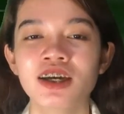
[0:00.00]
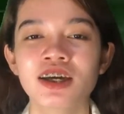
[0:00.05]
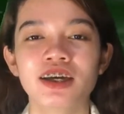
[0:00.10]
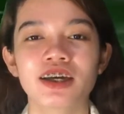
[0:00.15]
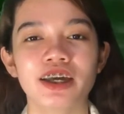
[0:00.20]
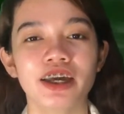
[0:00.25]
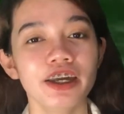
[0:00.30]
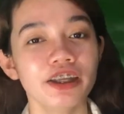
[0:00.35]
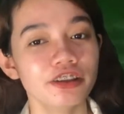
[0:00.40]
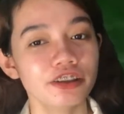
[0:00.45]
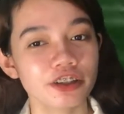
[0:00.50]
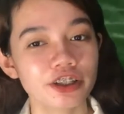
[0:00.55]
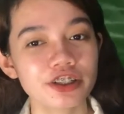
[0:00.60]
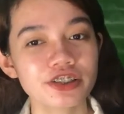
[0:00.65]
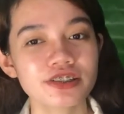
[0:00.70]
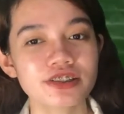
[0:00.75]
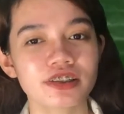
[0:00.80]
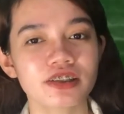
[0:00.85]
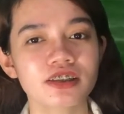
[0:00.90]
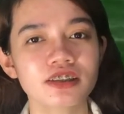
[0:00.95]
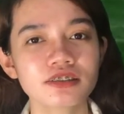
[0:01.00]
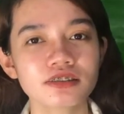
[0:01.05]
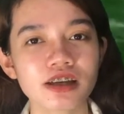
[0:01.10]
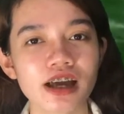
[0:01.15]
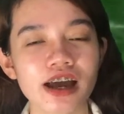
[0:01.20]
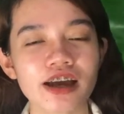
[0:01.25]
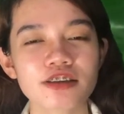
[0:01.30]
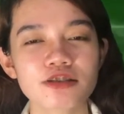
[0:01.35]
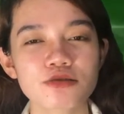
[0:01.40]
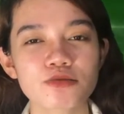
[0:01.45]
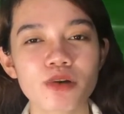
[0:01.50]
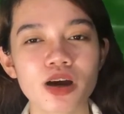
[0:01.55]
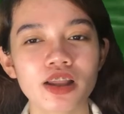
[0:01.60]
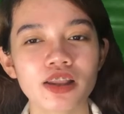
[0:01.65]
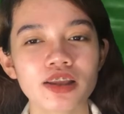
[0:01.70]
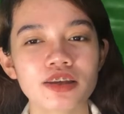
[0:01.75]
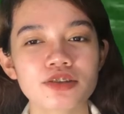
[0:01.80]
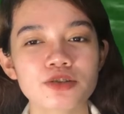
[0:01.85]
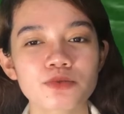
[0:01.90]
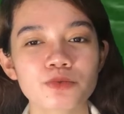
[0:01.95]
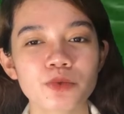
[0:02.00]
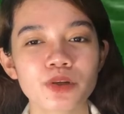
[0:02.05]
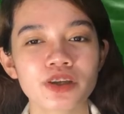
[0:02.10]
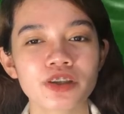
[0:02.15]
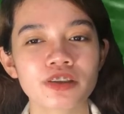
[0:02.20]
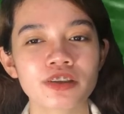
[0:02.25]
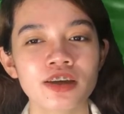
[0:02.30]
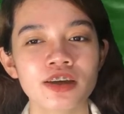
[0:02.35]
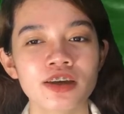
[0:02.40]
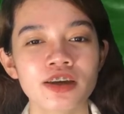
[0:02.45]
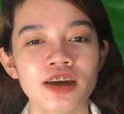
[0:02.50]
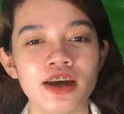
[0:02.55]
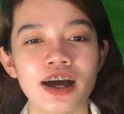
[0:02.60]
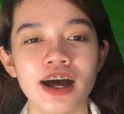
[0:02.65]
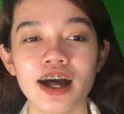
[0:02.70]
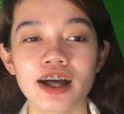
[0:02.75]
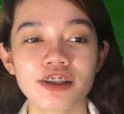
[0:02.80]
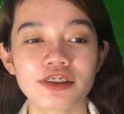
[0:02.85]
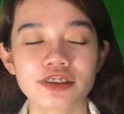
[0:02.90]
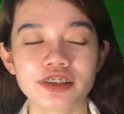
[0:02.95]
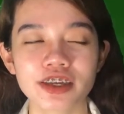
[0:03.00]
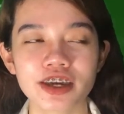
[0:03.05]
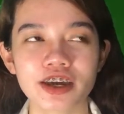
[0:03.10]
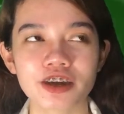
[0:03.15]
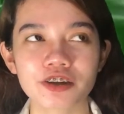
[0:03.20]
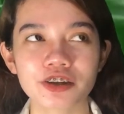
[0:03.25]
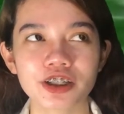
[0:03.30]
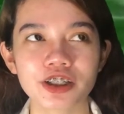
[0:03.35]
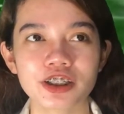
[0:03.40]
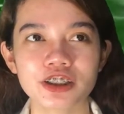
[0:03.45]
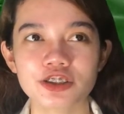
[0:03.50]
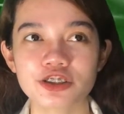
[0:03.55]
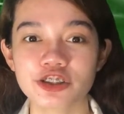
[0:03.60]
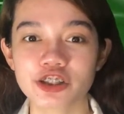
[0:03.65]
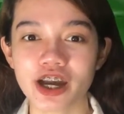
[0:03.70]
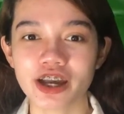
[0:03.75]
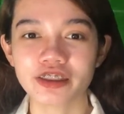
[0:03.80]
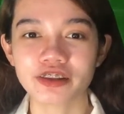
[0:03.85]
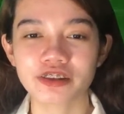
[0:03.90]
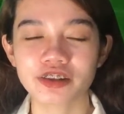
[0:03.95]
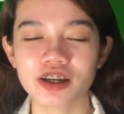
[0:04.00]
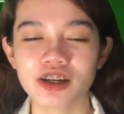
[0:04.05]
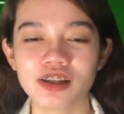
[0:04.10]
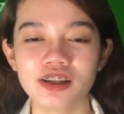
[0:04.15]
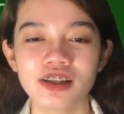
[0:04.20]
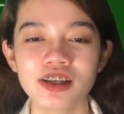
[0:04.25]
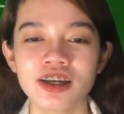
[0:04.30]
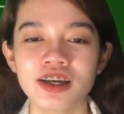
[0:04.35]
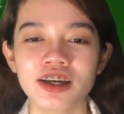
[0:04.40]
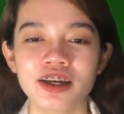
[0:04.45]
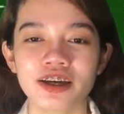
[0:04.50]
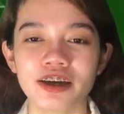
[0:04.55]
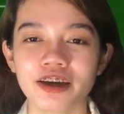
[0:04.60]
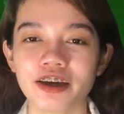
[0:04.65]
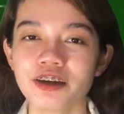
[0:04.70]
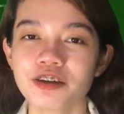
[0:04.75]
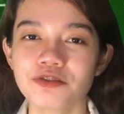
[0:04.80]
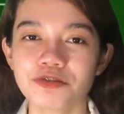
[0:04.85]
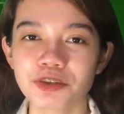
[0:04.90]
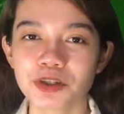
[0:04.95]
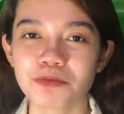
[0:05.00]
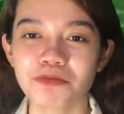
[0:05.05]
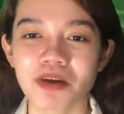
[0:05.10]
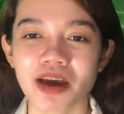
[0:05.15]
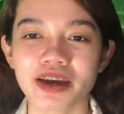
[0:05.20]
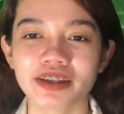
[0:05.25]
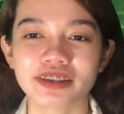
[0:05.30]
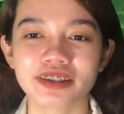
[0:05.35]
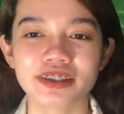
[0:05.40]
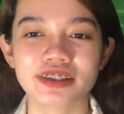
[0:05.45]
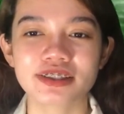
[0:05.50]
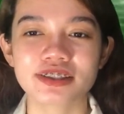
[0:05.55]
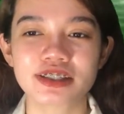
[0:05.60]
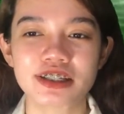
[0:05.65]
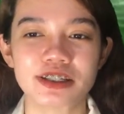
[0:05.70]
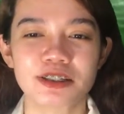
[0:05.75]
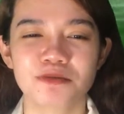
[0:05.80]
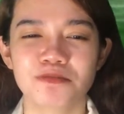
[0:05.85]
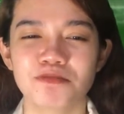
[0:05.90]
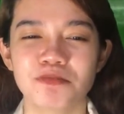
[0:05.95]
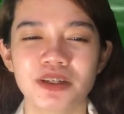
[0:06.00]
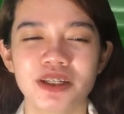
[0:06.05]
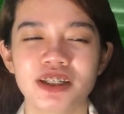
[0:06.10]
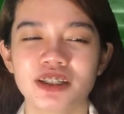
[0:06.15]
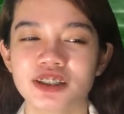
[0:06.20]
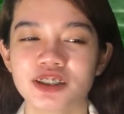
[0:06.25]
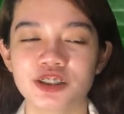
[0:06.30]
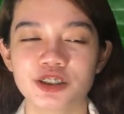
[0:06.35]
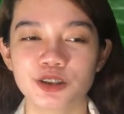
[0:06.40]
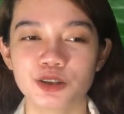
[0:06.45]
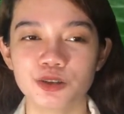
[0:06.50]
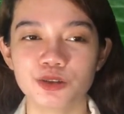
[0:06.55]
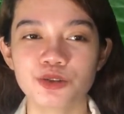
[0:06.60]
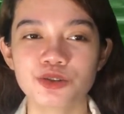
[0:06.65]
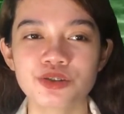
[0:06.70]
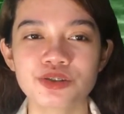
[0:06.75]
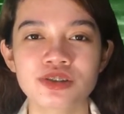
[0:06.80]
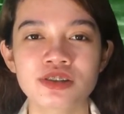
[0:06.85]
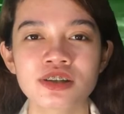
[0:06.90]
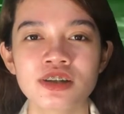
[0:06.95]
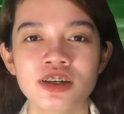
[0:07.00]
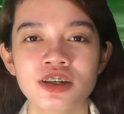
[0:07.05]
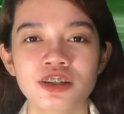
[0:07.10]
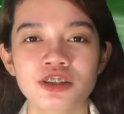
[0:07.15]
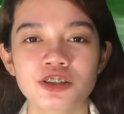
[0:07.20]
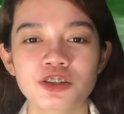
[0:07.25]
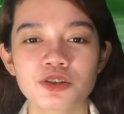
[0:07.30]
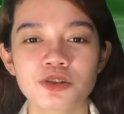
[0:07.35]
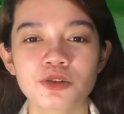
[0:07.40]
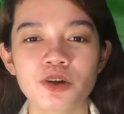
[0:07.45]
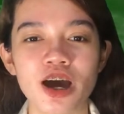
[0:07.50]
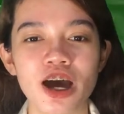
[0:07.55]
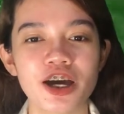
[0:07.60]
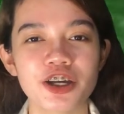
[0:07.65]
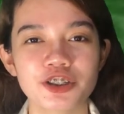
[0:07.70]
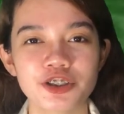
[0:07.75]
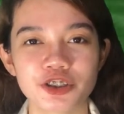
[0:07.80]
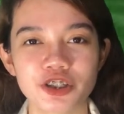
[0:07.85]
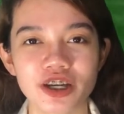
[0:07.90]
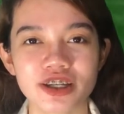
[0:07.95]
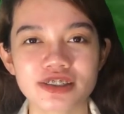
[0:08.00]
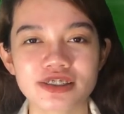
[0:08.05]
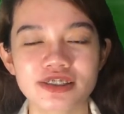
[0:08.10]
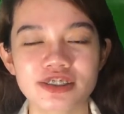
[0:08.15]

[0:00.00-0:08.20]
In nursing, as well as with healthcare in general, informatics is being used to address the